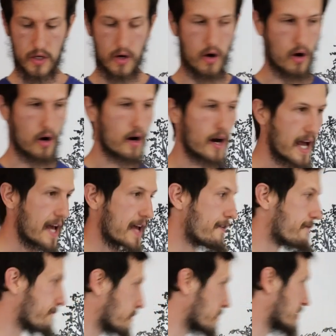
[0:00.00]
are a
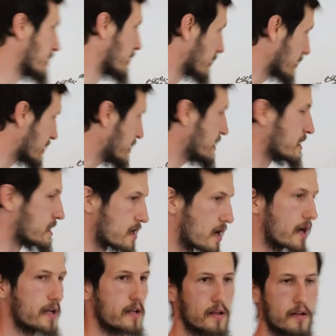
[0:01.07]
fertility
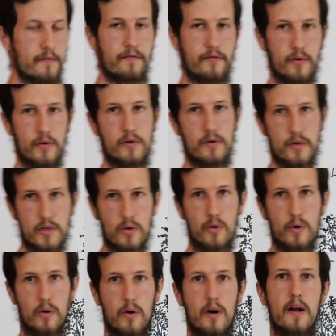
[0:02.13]
inoculant for your
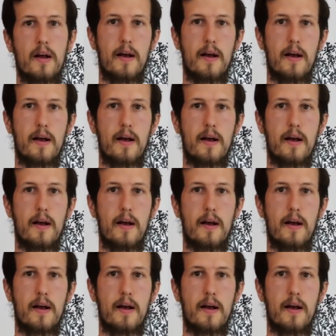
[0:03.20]
soil.